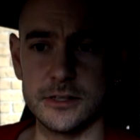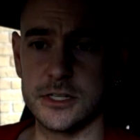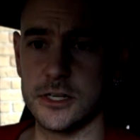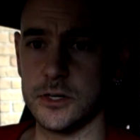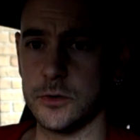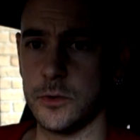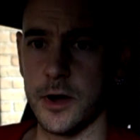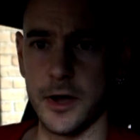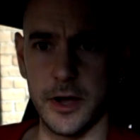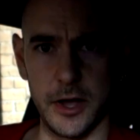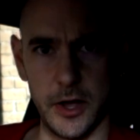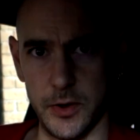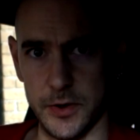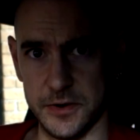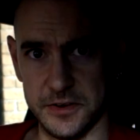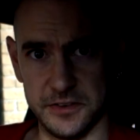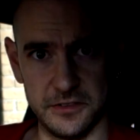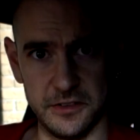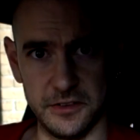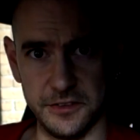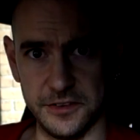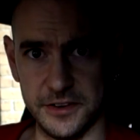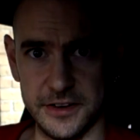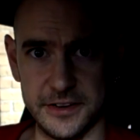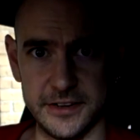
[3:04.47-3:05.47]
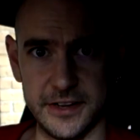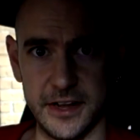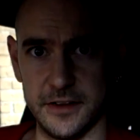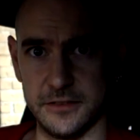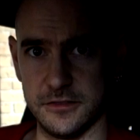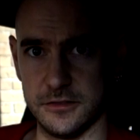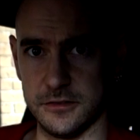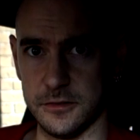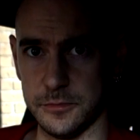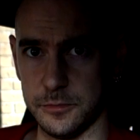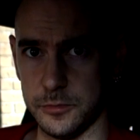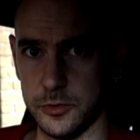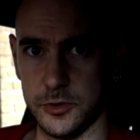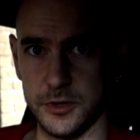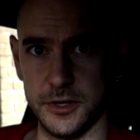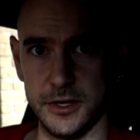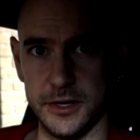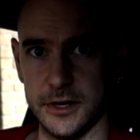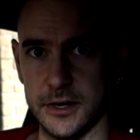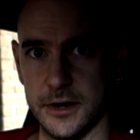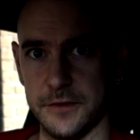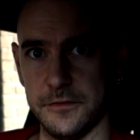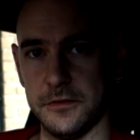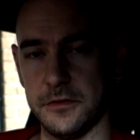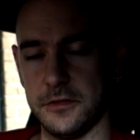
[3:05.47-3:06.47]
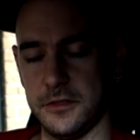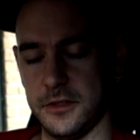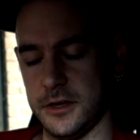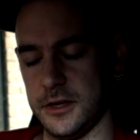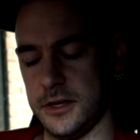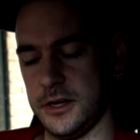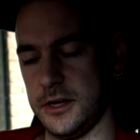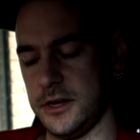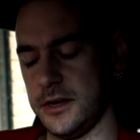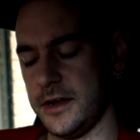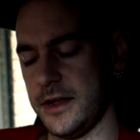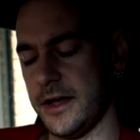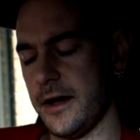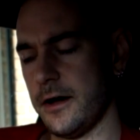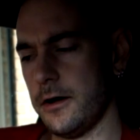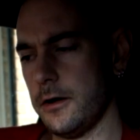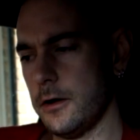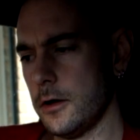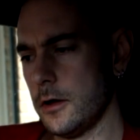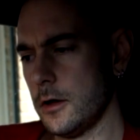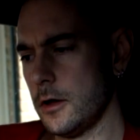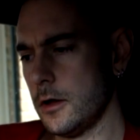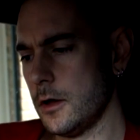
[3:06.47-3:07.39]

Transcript: so I won't go into the details of the booking and everything here now.